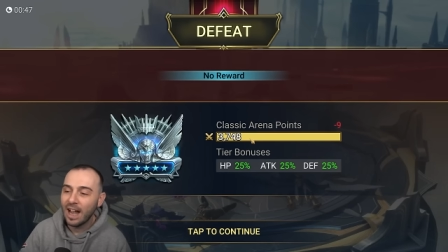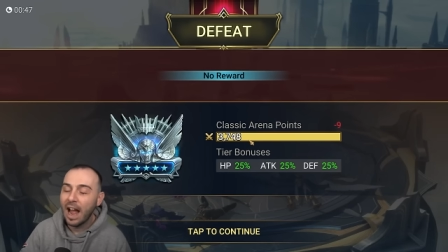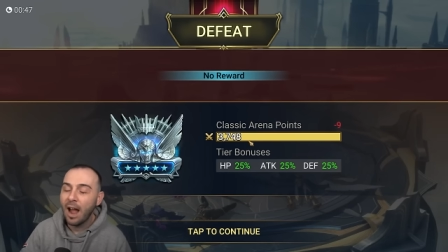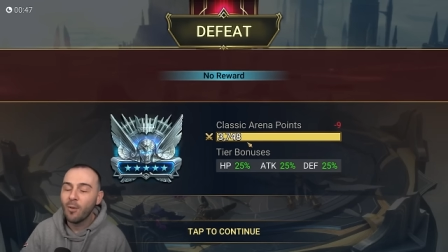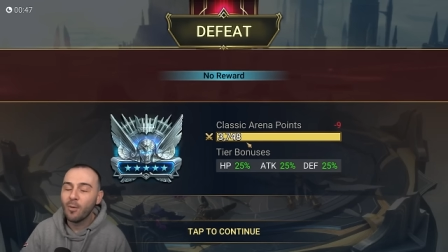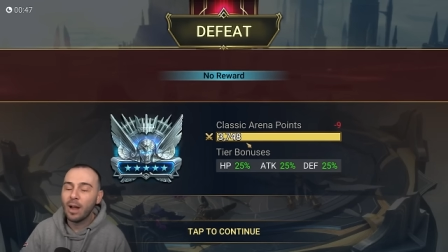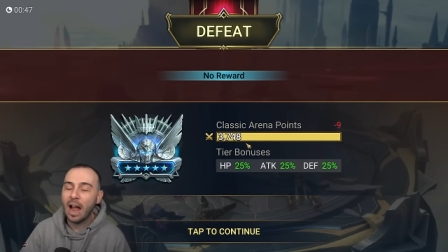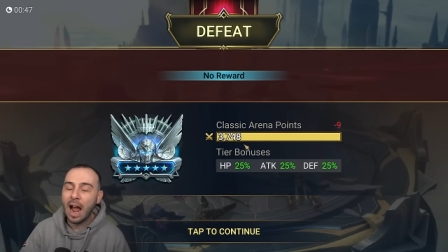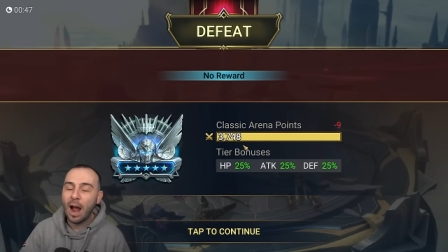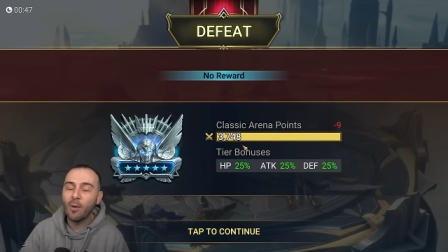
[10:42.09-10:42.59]
I,
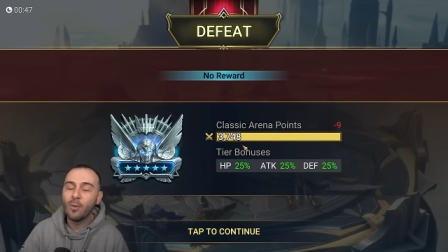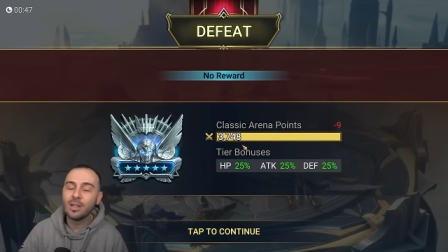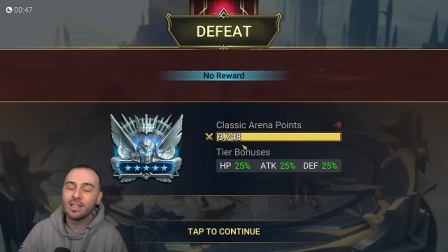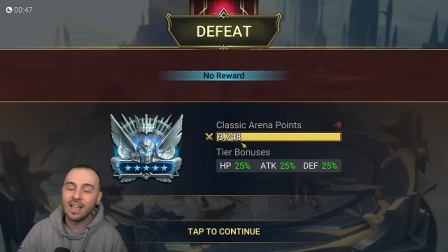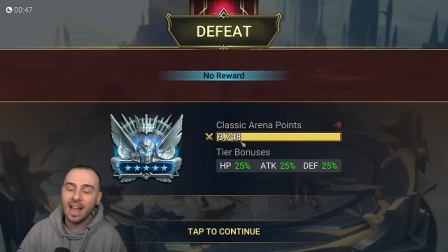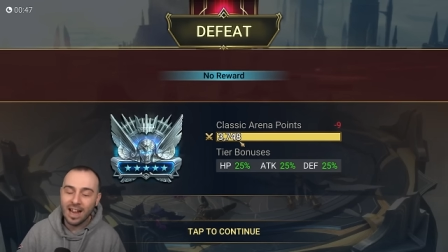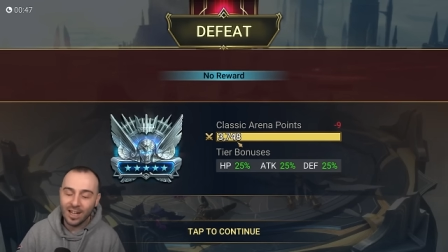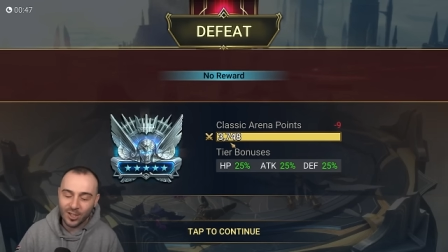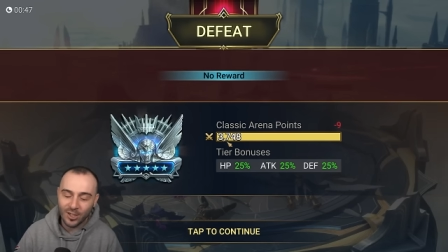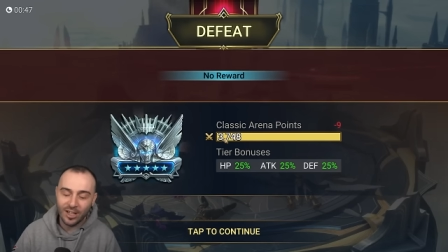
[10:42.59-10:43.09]
I was
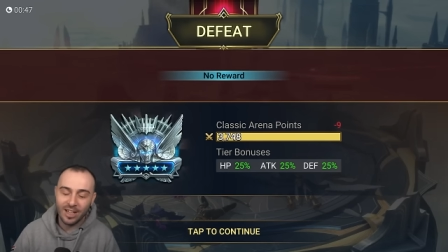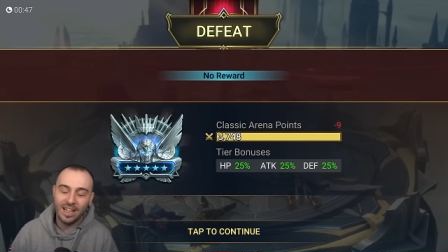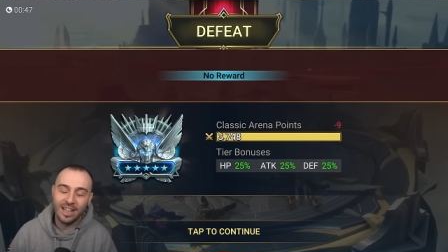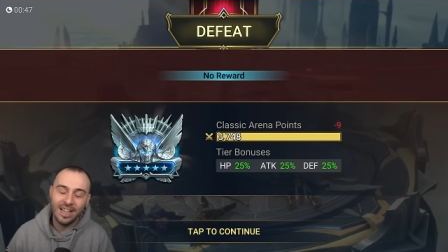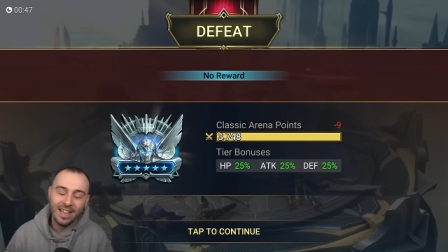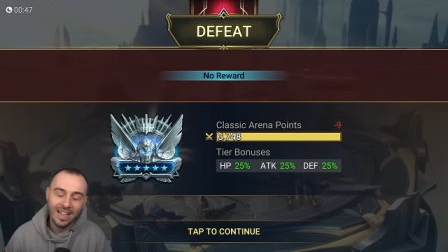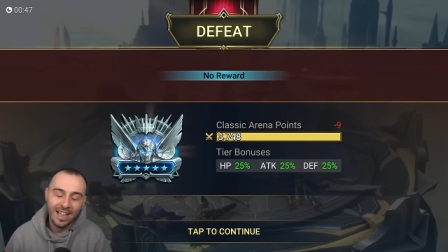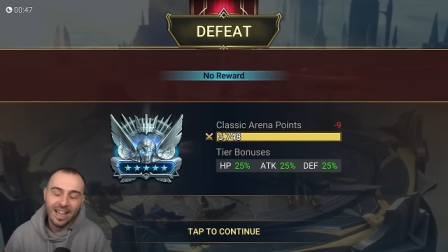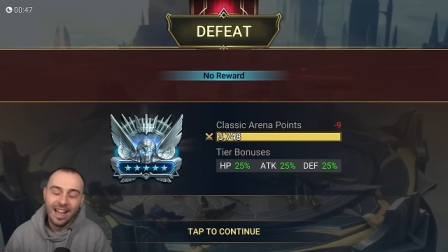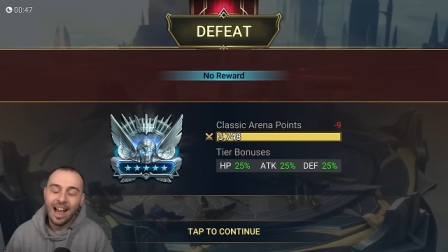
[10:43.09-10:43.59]

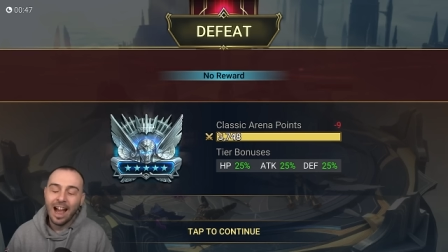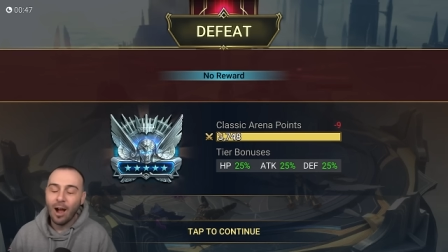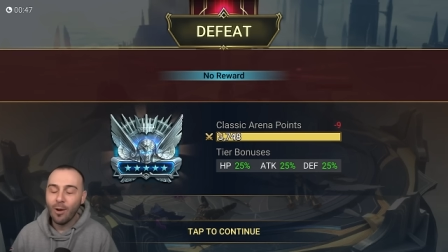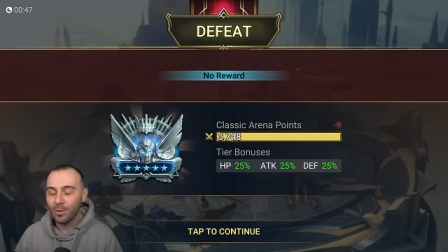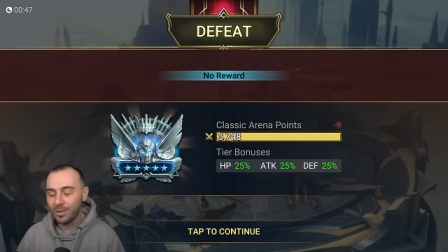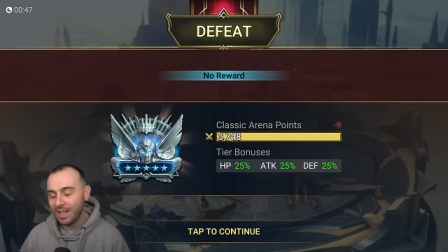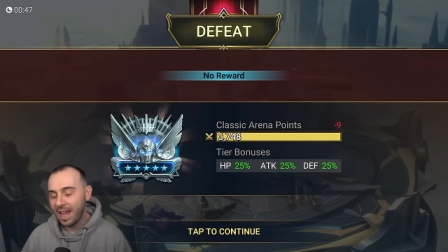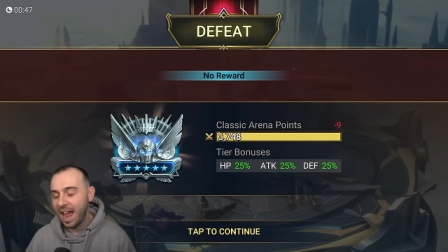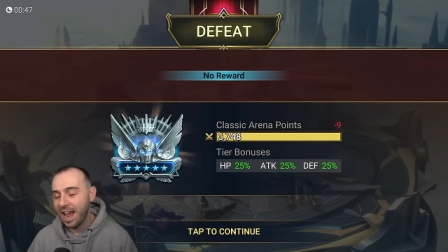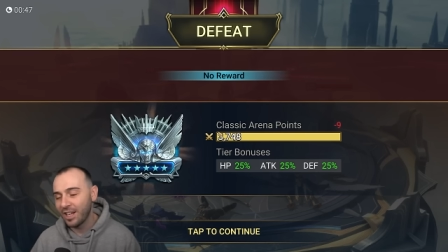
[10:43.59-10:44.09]
actually I
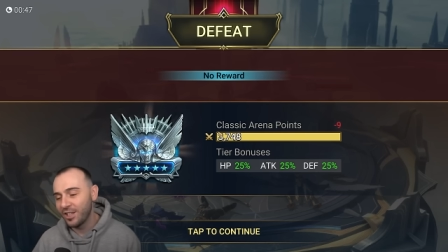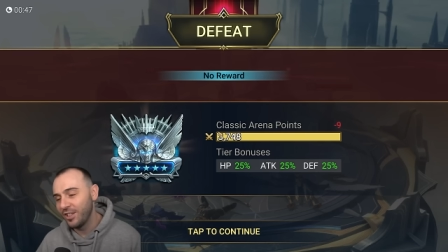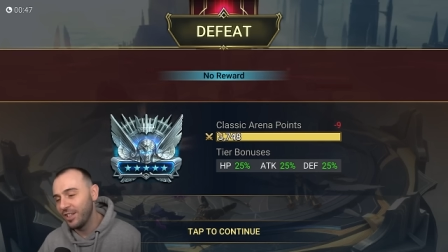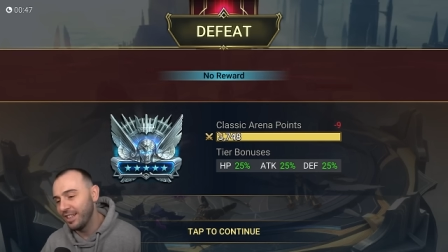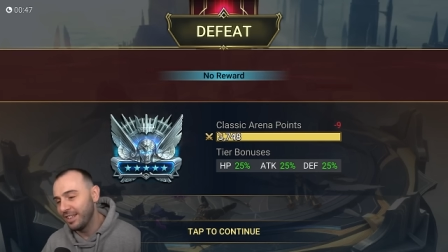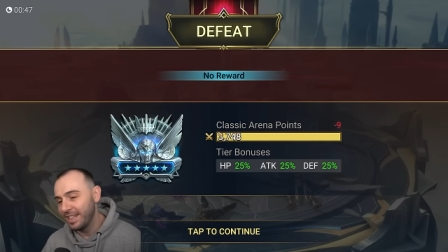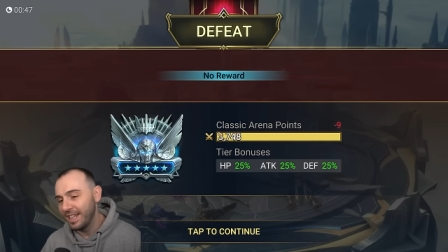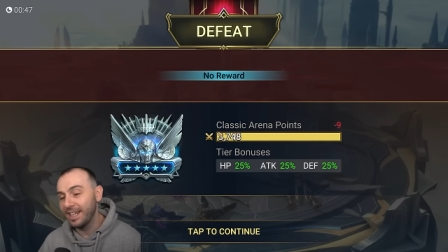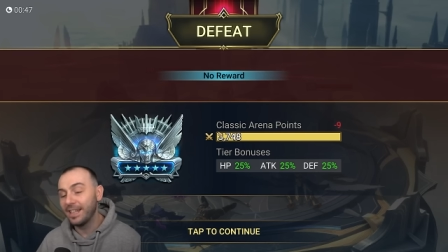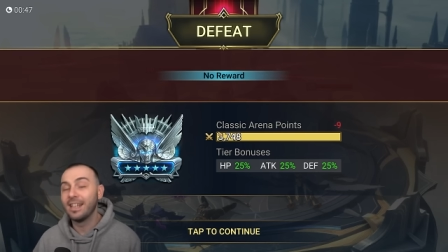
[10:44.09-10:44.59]
was actually
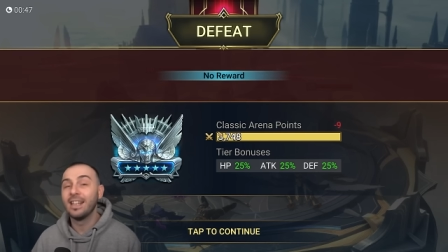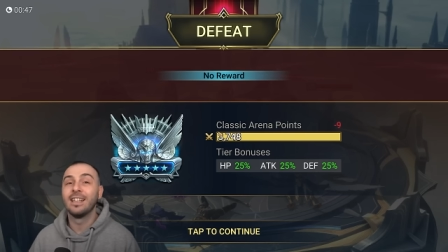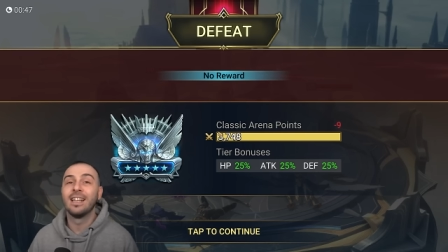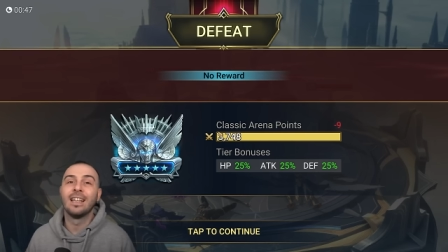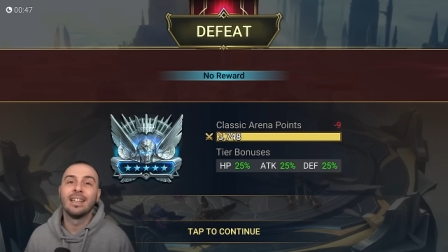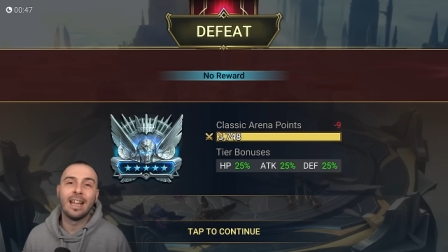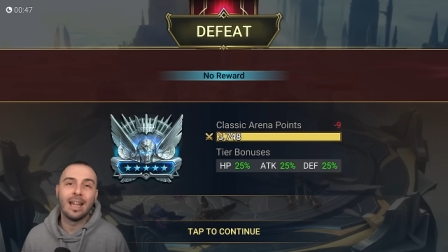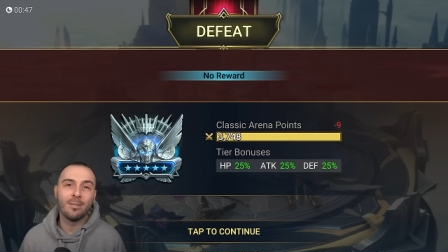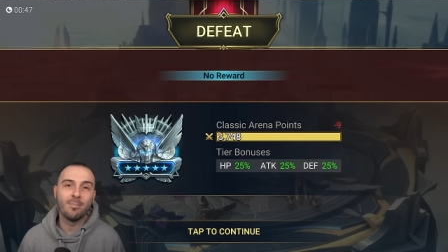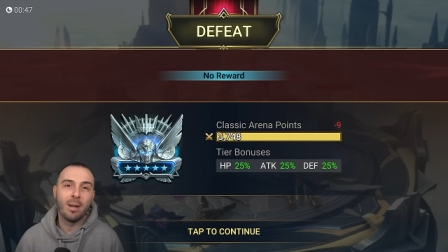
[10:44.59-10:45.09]
thinking
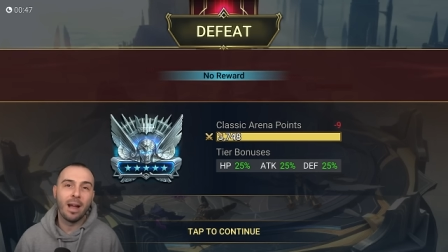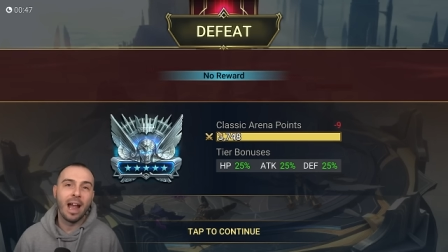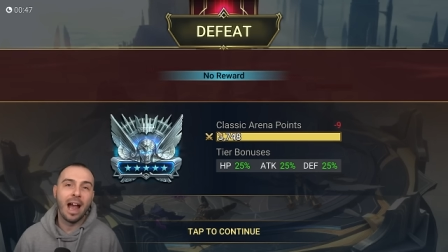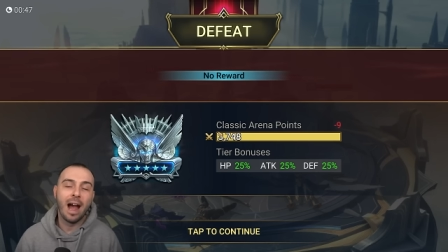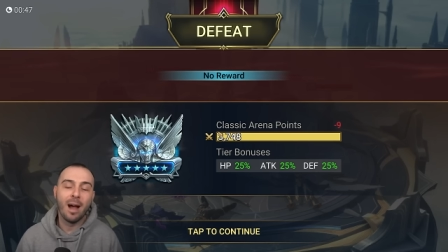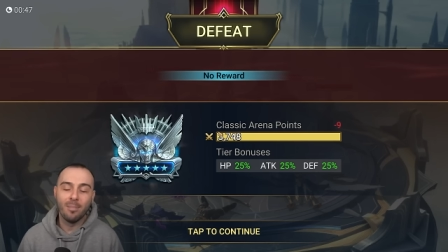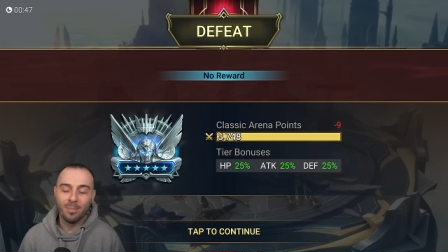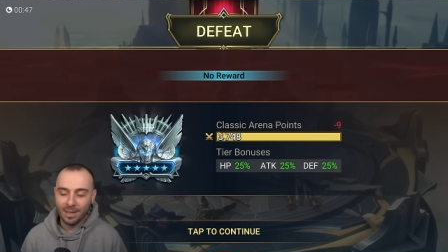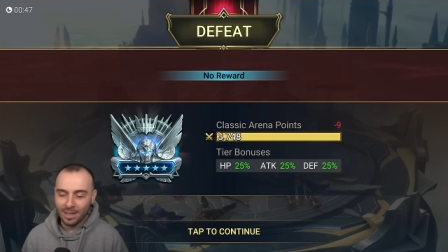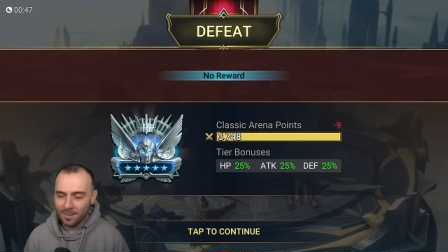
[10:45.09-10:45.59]
that that might
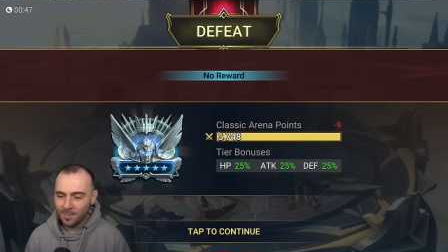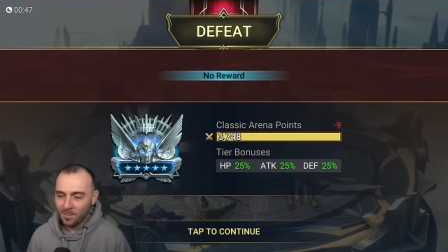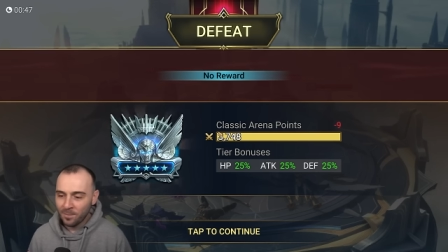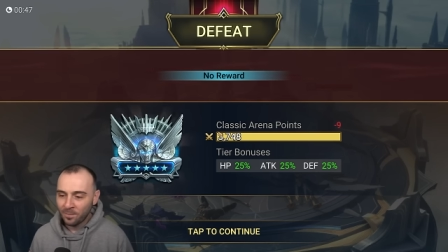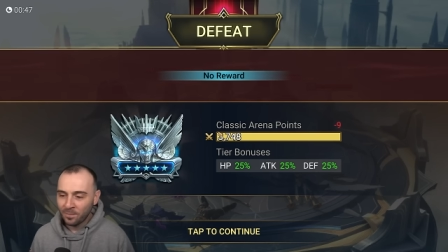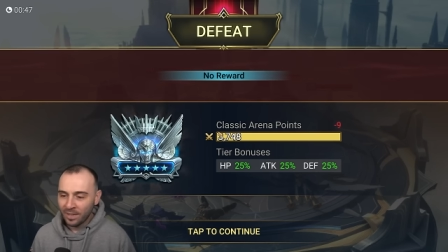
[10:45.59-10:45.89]
happen